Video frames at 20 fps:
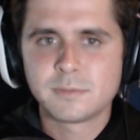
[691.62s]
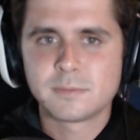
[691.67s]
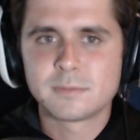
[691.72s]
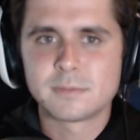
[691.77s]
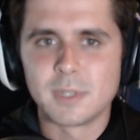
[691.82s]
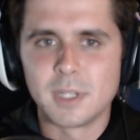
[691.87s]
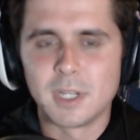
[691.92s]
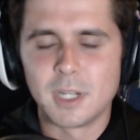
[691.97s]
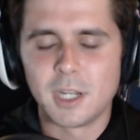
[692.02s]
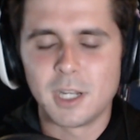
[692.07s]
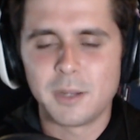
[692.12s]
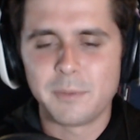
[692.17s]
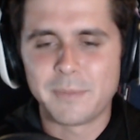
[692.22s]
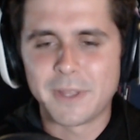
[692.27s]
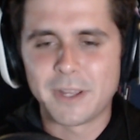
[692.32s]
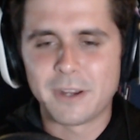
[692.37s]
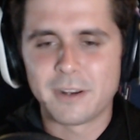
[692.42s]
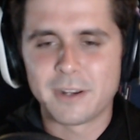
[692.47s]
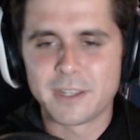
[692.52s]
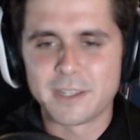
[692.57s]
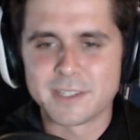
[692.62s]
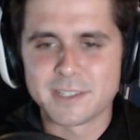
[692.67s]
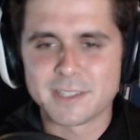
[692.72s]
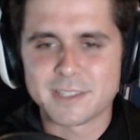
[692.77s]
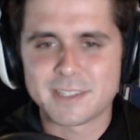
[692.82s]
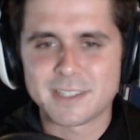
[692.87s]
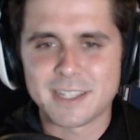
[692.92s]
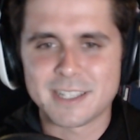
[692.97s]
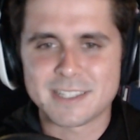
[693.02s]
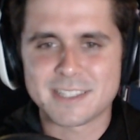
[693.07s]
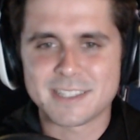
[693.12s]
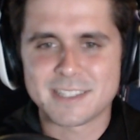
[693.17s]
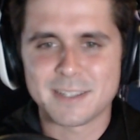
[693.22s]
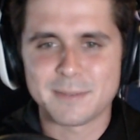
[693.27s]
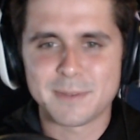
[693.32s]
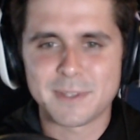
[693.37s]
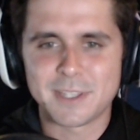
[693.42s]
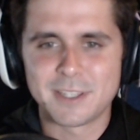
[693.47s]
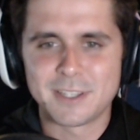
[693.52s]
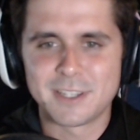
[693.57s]
Oh, there it is. That's
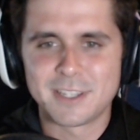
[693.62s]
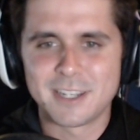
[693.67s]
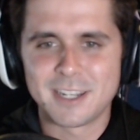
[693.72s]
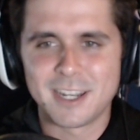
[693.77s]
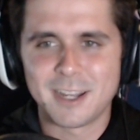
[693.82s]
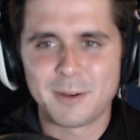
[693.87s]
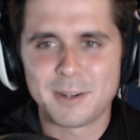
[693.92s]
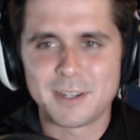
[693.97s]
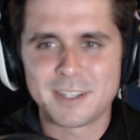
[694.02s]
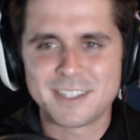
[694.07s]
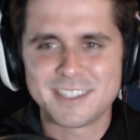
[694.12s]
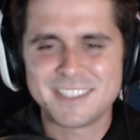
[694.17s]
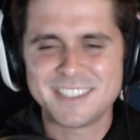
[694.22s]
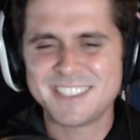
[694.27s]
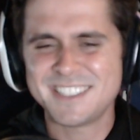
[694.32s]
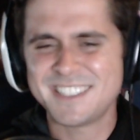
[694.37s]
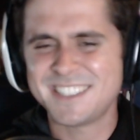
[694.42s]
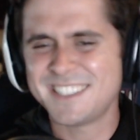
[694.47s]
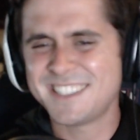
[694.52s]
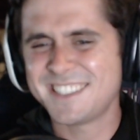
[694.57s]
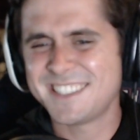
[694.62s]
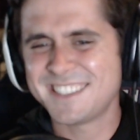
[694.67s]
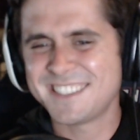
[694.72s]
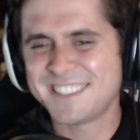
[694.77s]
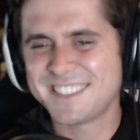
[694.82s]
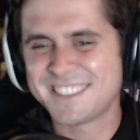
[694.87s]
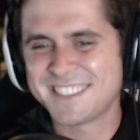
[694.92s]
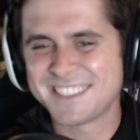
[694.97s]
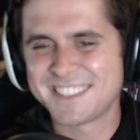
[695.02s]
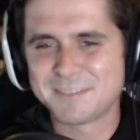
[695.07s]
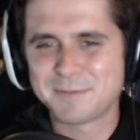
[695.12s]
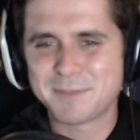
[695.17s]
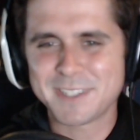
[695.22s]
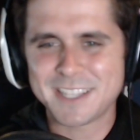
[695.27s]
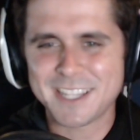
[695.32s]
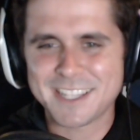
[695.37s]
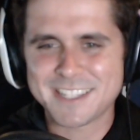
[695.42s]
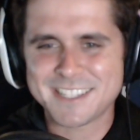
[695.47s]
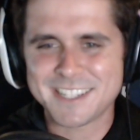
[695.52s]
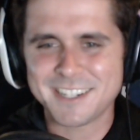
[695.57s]
something you did not want.
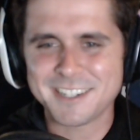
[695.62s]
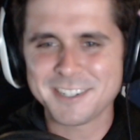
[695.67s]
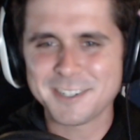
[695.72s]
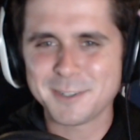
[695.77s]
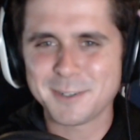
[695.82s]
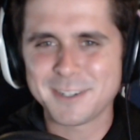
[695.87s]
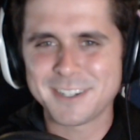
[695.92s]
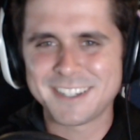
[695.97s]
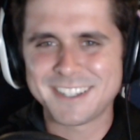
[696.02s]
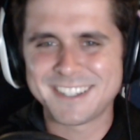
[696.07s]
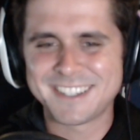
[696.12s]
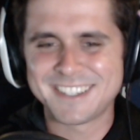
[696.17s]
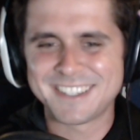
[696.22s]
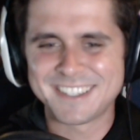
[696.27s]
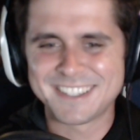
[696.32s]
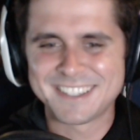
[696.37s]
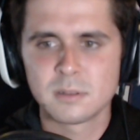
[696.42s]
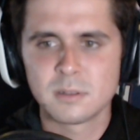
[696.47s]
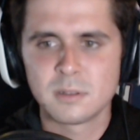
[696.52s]
Put that tongue away.